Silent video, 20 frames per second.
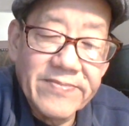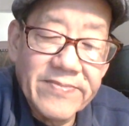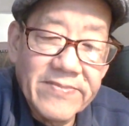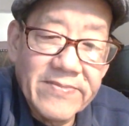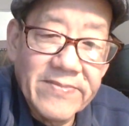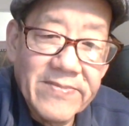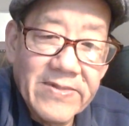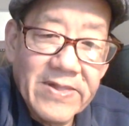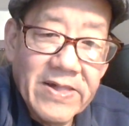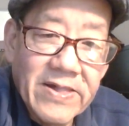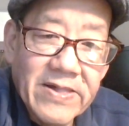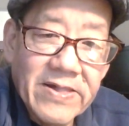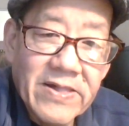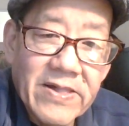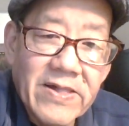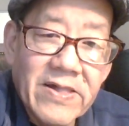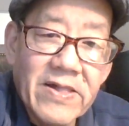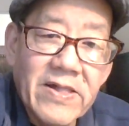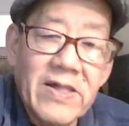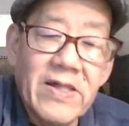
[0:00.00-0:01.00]

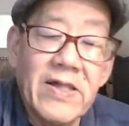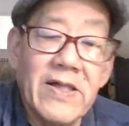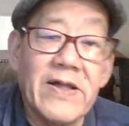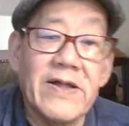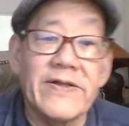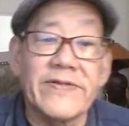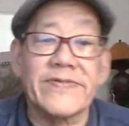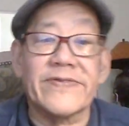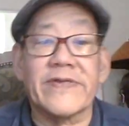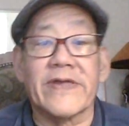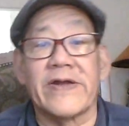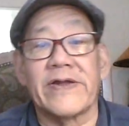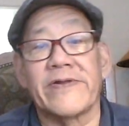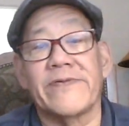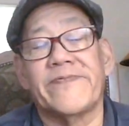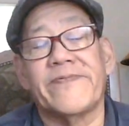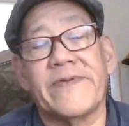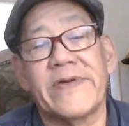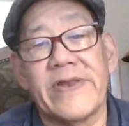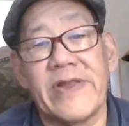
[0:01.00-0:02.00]
Uh, it's kind
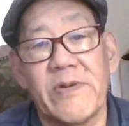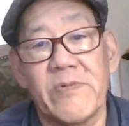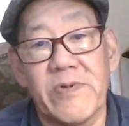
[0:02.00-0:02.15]
of funny,